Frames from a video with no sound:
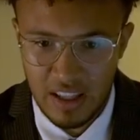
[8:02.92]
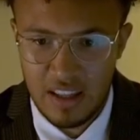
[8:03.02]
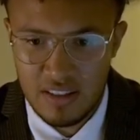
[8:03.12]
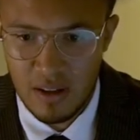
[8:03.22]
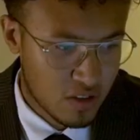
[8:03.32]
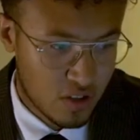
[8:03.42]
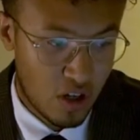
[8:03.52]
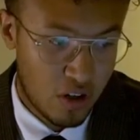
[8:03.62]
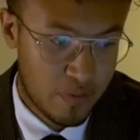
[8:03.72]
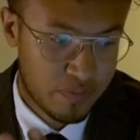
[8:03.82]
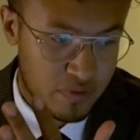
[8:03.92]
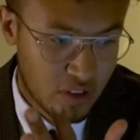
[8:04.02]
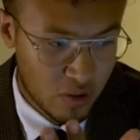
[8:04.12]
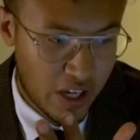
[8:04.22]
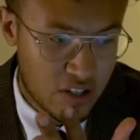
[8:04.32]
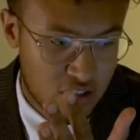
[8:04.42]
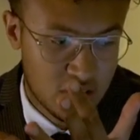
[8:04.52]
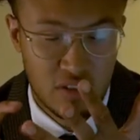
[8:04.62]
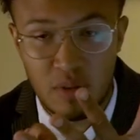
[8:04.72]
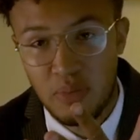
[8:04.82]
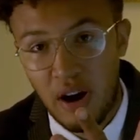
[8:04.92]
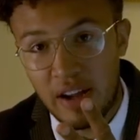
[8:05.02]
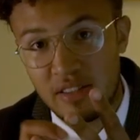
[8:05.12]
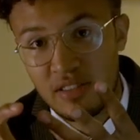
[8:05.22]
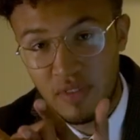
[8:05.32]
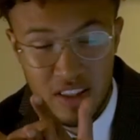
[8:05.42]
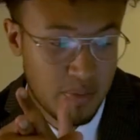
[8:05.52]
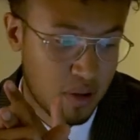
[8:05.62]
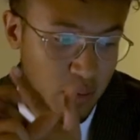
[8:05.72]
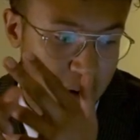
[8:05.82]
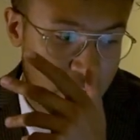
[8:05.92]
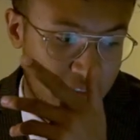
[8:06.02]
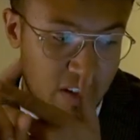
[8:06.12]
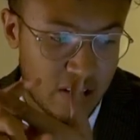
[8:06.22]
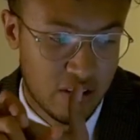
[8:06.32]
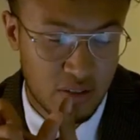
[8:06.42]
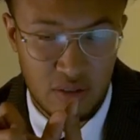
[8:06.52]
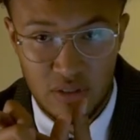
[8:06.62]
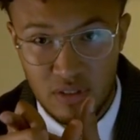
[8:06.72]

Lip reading: is your location, the price, is it below market value,